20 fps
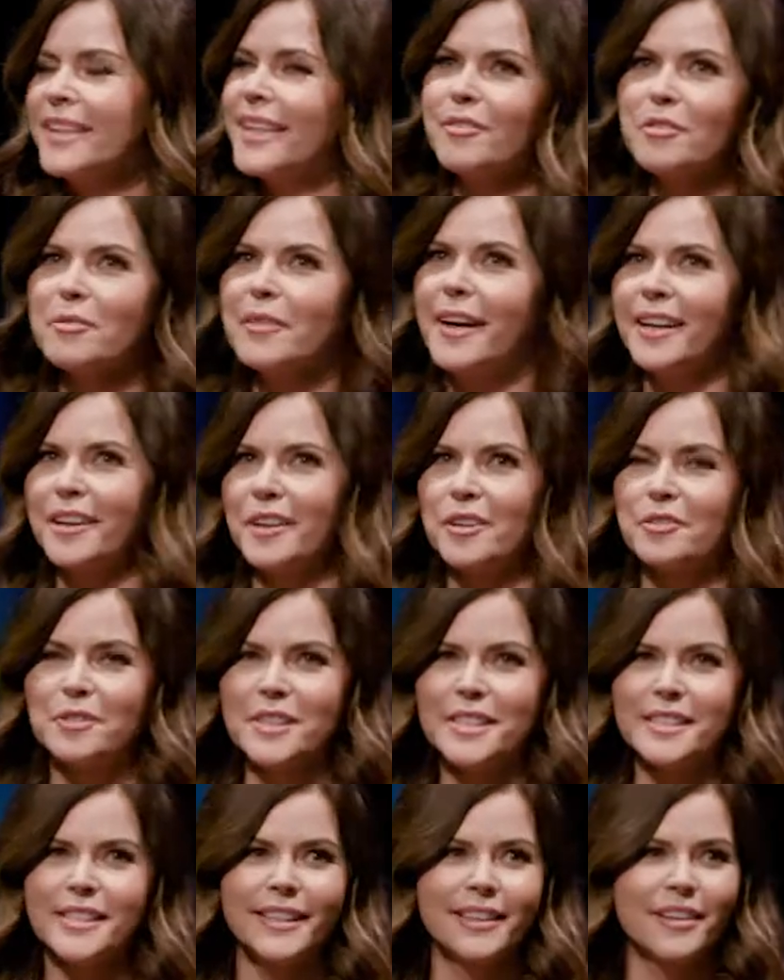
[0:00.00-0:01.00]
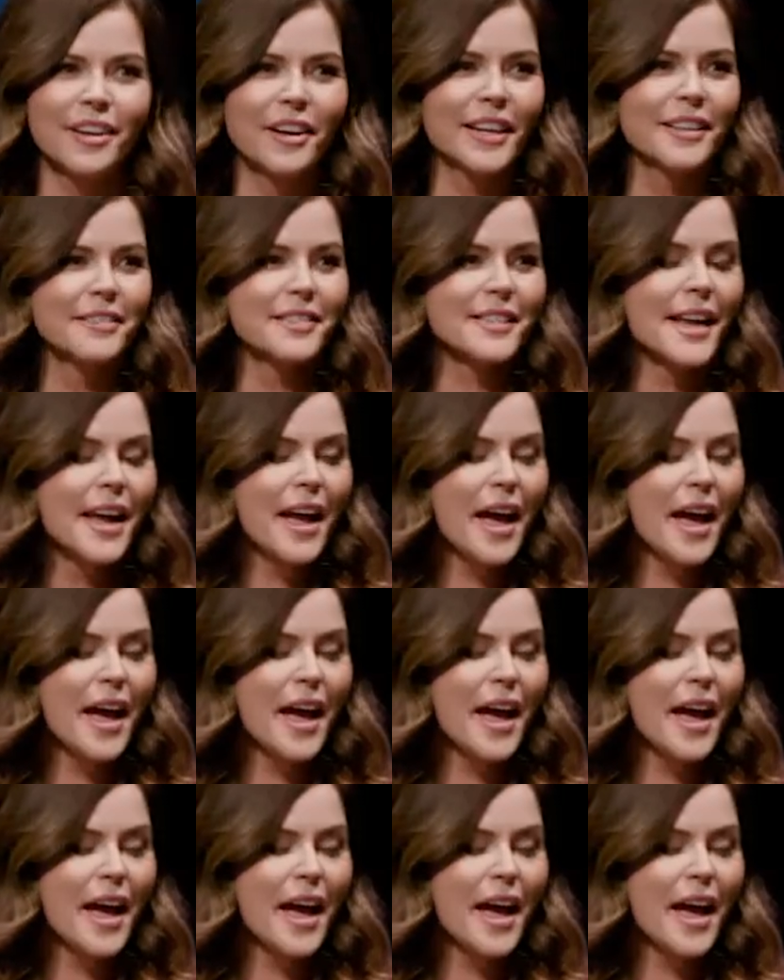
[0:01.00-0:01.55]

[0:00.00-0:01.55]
never ran out of whiskey in our house.